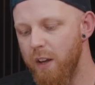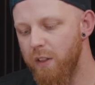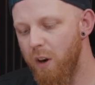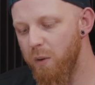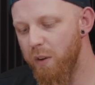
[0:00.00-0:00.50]

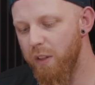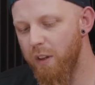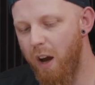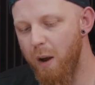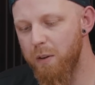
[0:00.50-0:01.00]
Though
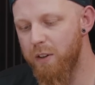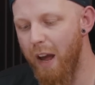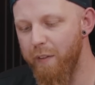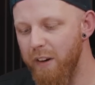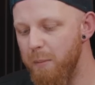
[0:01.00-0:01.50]
I would
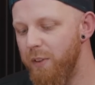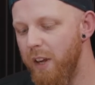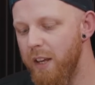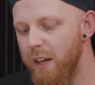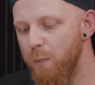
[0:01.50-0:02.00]
definitely be
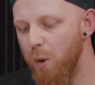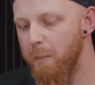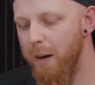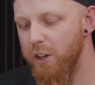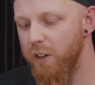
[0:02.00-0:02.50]
taking
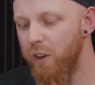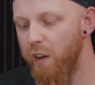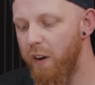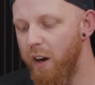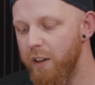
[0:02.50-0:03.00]
Worm Magic and
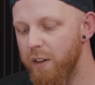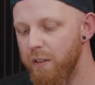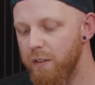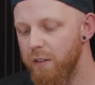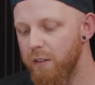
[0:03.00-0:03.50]
Tough Hide,
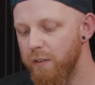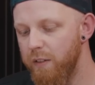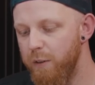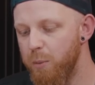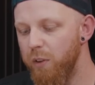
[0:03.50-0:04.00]

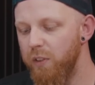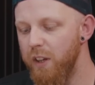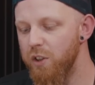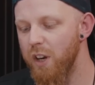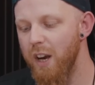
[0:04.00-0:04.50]
50 points
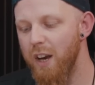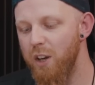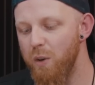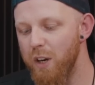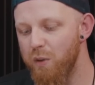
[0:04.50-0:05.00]
each.
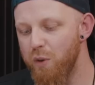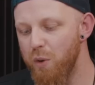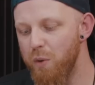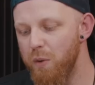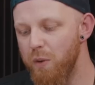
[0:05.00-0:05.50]
You
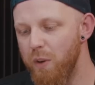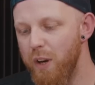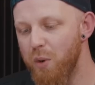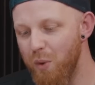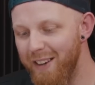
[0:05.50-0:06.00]

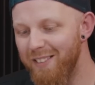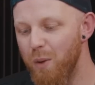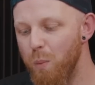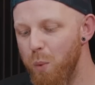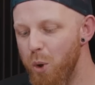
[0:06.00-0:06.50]
increase
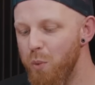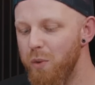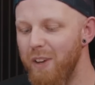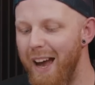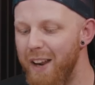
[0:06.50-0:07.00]
the
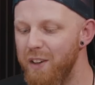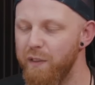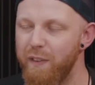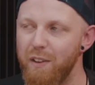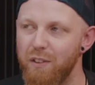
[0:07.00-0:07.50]
wounds and
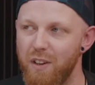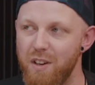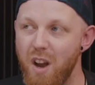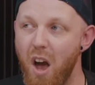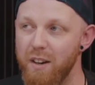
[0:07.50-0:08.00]
defense to
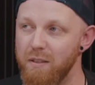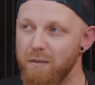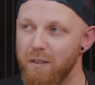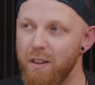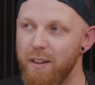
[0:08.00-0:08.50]
9,
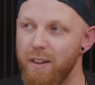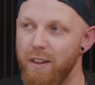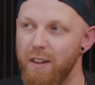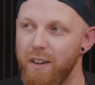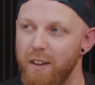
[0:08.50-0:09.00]

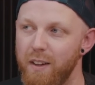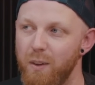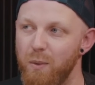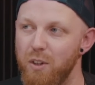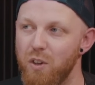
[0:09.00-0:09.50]

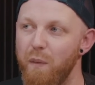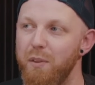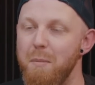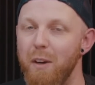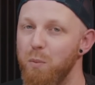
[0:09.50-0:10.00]
which
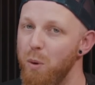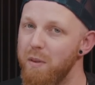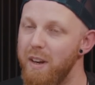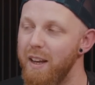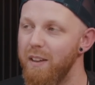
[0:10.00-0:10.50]
obviously makes
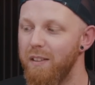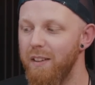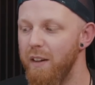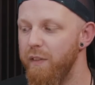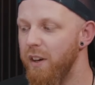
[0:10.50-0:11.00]
wounding it
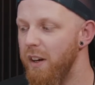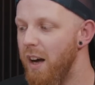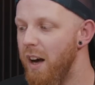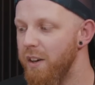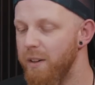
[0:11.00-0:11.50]
significantly
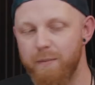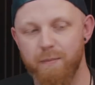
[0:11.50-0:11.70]
harder.